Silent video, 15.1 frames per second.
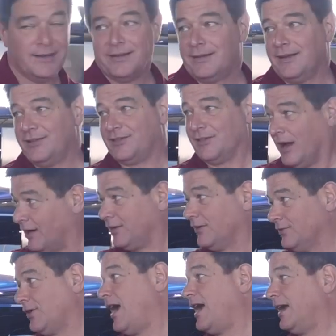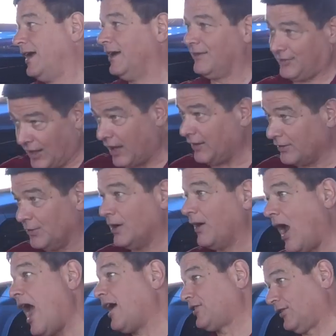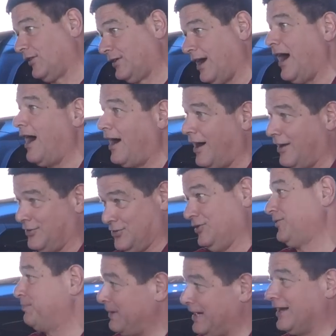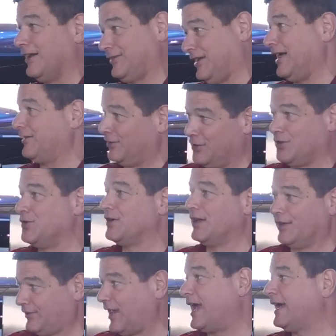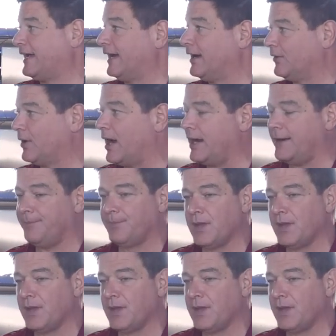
This knuckle-dragging, solid rear axle car just beat us at Laguna Seca, right?